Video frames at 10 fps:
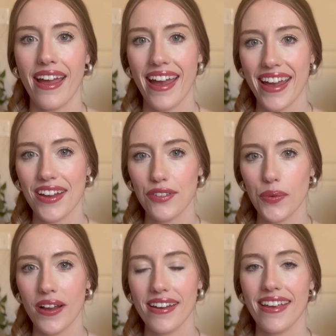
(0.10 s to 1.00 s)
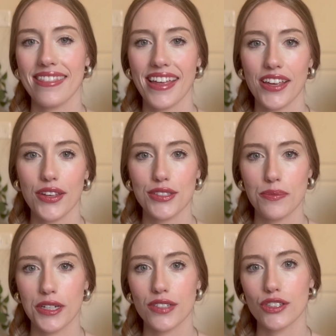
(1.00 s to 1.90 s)
Hey everyone, thank you so
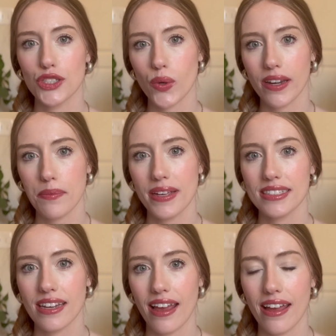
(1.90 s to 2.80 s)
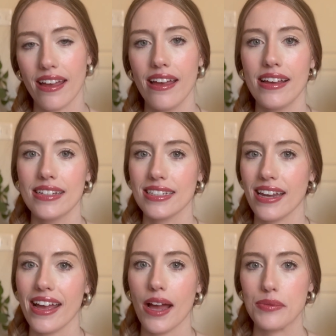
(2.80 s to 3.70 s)
much for joining me today.
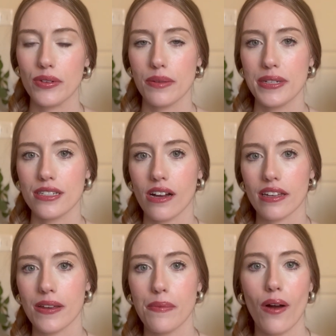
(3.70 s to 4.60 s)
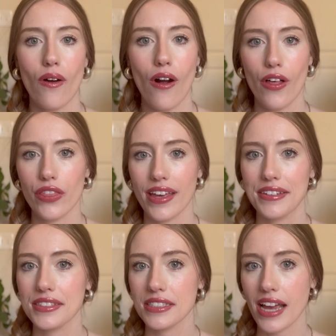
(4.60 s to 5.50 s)
Today I'm going to be talking about all
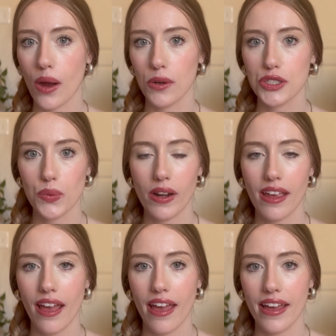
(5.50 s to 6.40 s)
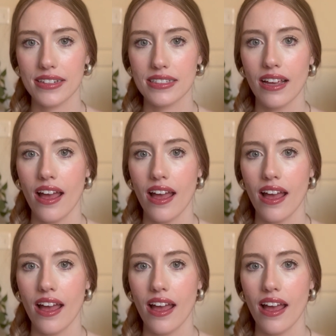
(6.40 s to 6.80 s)
things Tower 28.